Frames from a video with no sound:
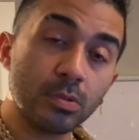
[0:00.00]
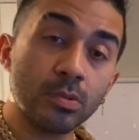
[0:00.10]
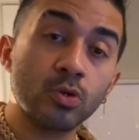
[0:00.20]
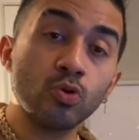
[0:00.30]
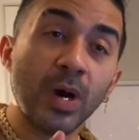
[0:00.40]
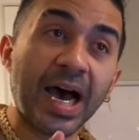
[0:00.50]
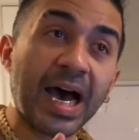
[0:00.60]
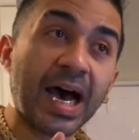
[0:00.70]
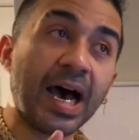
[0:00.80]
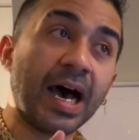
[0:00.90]
You
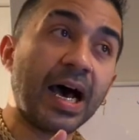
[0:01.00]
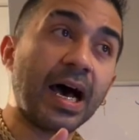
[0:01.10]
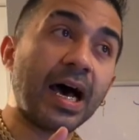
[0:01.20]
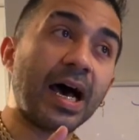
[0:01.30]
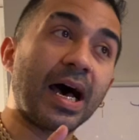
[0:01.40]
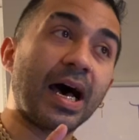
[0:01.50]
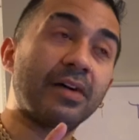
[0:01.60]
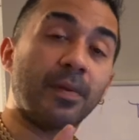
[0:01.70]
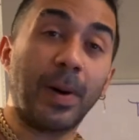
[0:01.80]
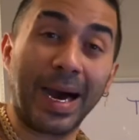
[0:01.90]
have a
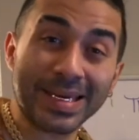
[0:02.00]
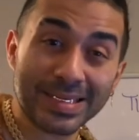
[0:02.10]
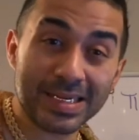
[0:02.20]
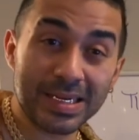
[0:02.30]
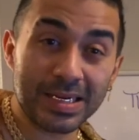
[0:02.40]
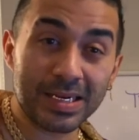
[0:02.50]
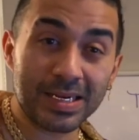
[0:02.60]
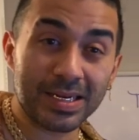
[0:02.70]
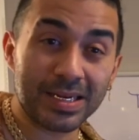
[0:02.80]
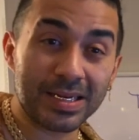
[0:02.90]
box.
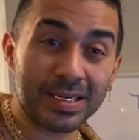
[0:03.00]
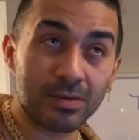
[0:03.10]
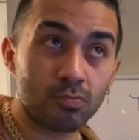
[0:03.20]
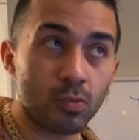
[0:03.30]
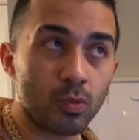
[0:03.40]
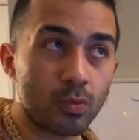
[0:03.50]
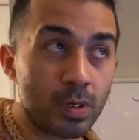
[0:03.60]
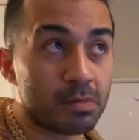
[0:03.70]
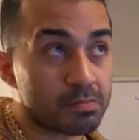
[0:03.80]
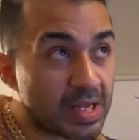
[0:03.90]
But
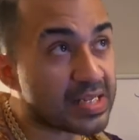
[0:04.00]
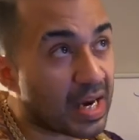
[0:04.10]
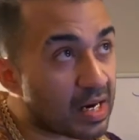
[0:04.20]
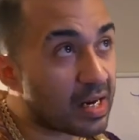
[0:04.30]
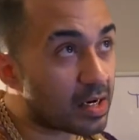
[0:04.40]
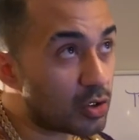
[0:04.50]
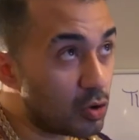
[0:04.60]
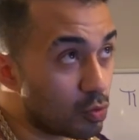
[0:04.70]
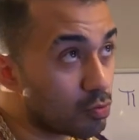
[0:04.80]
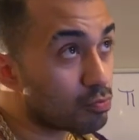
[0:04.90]
that's kind of like a cube.
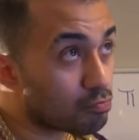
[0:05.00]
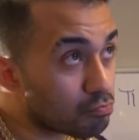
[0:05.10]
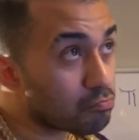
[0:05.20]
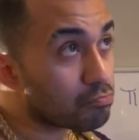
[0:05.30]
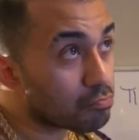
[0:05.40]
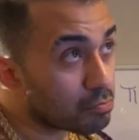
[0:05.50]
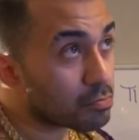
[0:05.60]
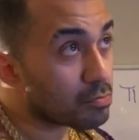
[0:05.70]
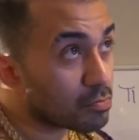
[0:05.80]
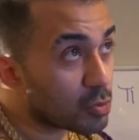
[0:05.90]

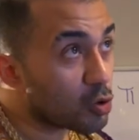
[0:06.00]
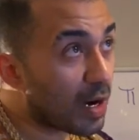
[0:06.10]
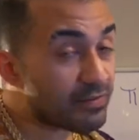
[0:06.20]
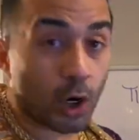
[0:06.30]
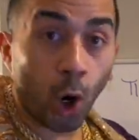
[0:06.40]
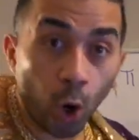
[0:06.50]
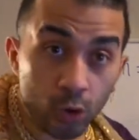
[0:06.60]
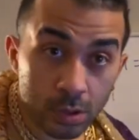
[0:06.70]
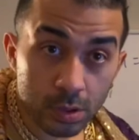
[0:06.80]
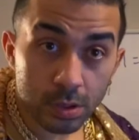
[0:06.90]
You have a
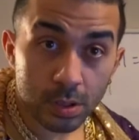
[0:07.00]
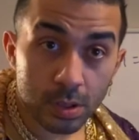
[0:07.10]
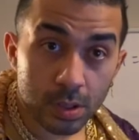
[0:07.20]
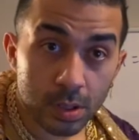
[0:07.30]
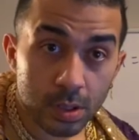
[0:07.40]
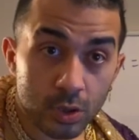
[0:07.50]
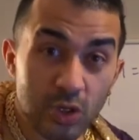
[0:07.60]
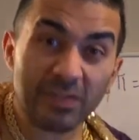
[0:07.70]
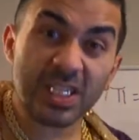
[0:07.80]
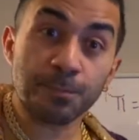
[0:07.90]
cone. You
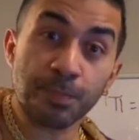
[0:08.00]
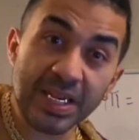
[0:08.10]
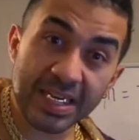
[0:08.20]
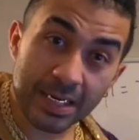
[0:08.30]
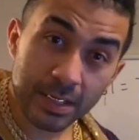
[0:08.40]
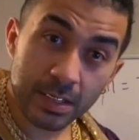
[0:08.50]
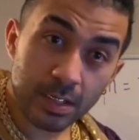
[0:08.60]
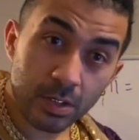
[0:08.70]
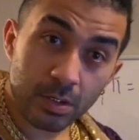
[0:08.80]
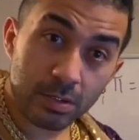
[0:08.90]
have a spear.
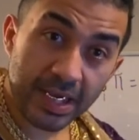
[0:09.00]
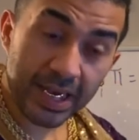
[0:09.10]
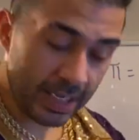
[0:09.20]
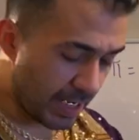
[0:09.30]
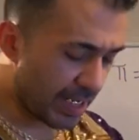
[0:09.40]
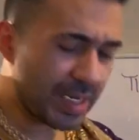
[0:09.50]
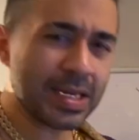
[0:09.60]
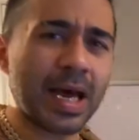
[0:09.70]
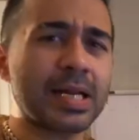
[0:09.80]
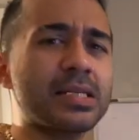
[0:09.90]
Okay? And a
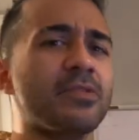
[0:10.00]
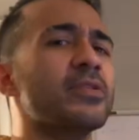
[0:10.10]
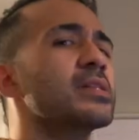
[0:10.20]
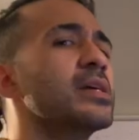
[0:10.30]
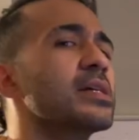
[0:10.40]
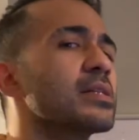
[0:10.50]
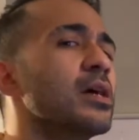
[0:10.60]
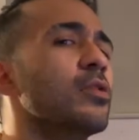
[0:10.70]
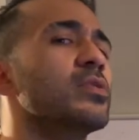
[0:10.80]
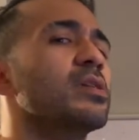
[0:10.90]
lot of different things
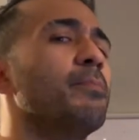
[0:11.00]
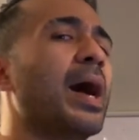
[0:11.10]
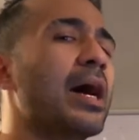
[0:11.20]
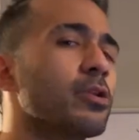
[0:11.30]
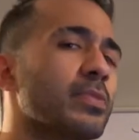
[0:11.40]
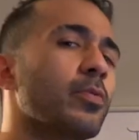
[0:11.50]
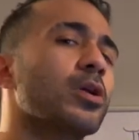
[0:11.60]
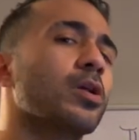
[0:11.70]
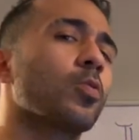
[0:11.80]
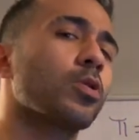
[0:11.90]
with the volume that we're going
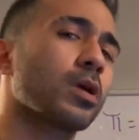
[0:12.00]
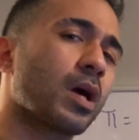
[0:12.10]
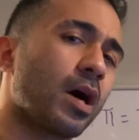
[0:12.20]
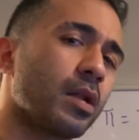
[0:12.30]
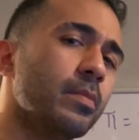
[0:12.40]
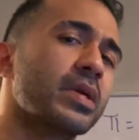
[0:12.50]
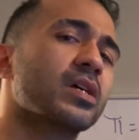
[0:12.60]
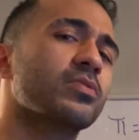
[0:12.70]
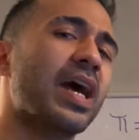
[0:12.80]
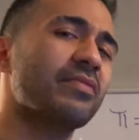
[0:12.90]
to work on because
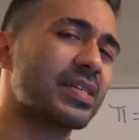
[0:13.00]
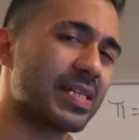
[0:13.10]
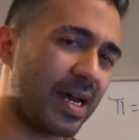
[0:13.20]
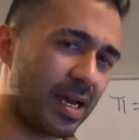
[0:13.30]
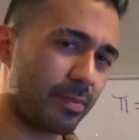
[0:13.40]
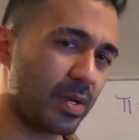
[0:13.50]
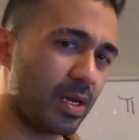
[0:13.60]
we have the time.